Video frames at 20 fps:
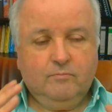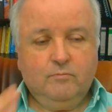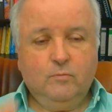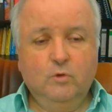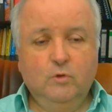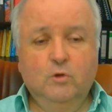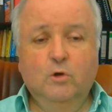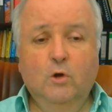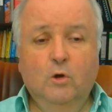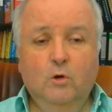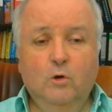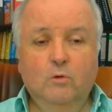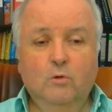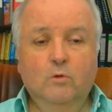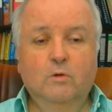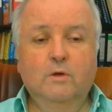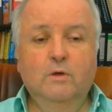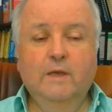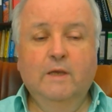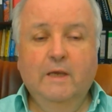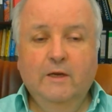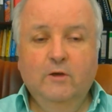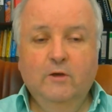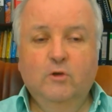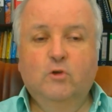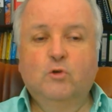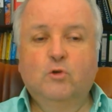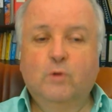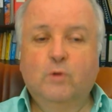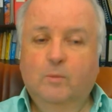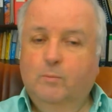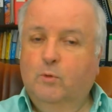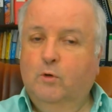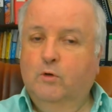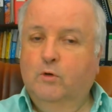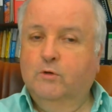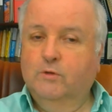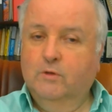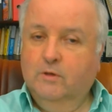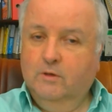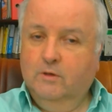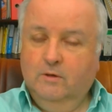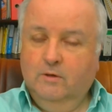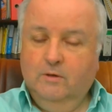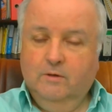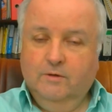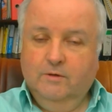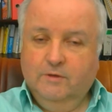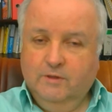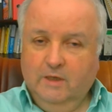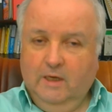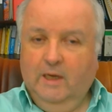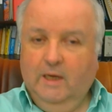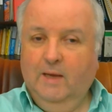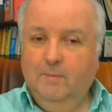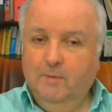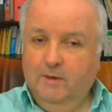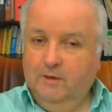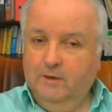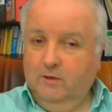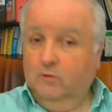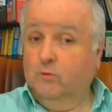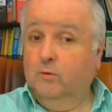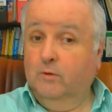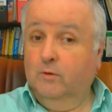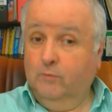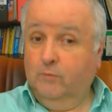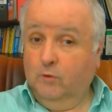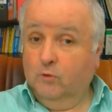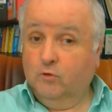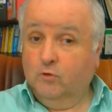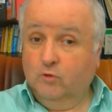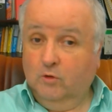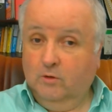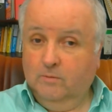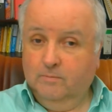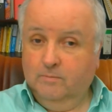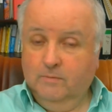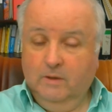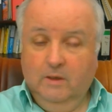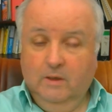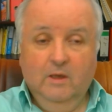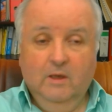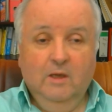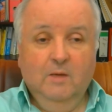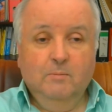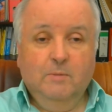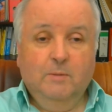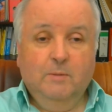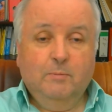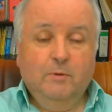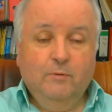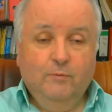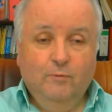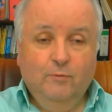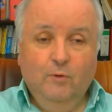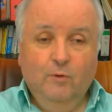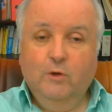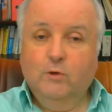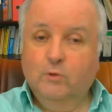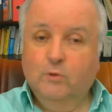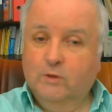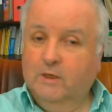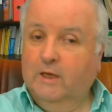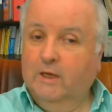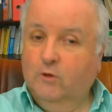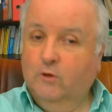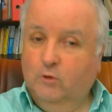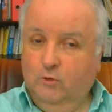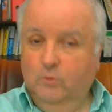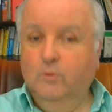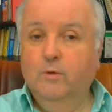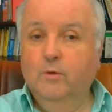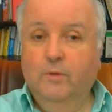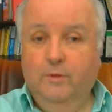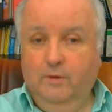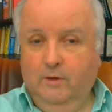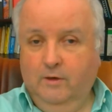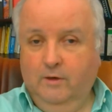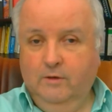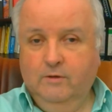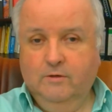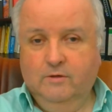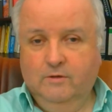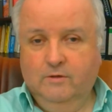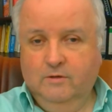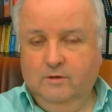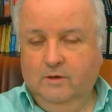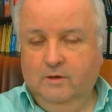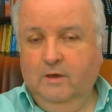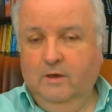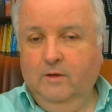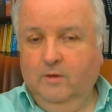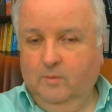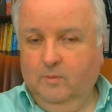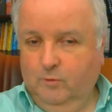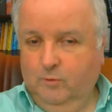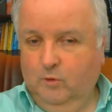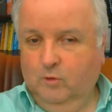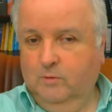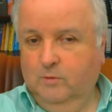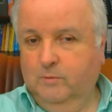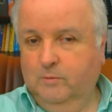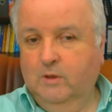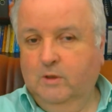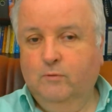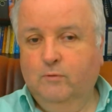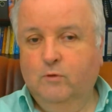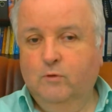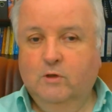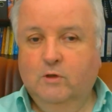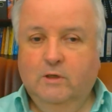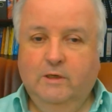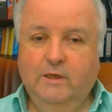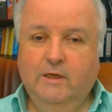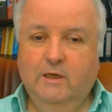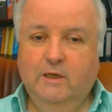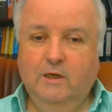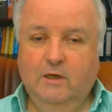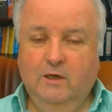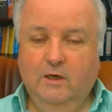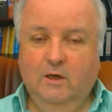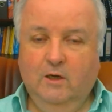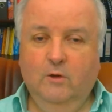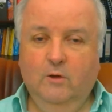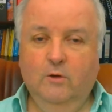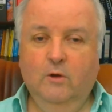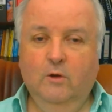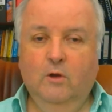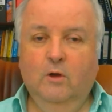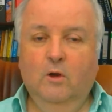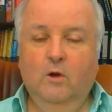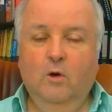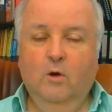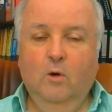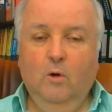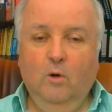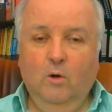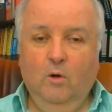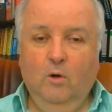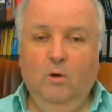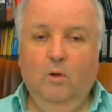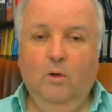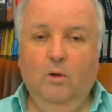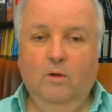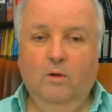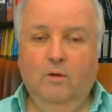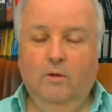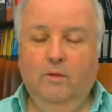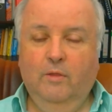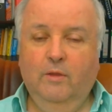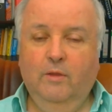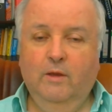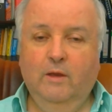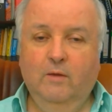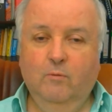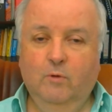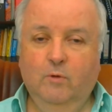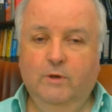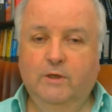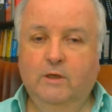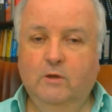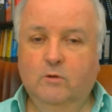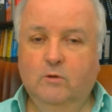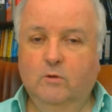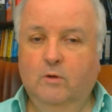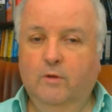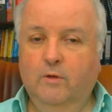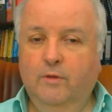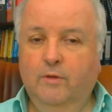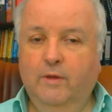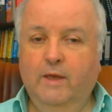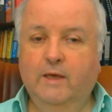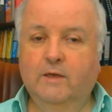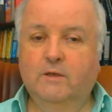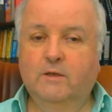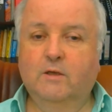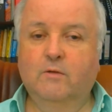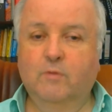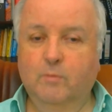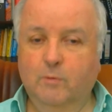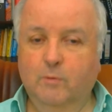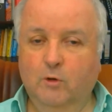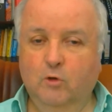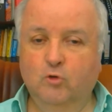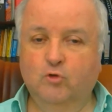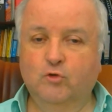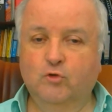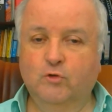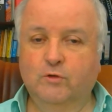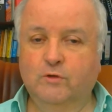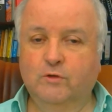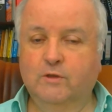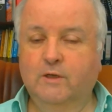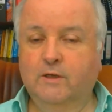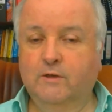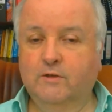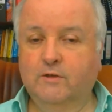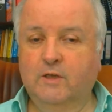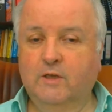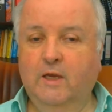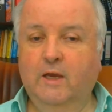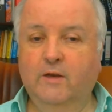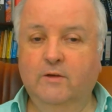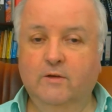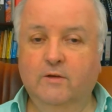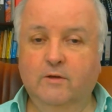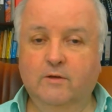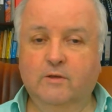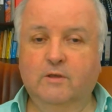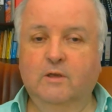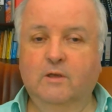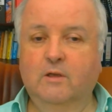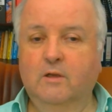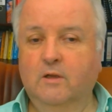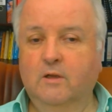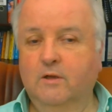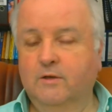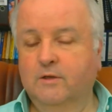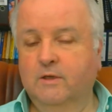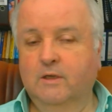goal into your personal timeline, into the future. But before you can do this in the program, you have to clear out all the what he called negative emotions like sadness, guilt,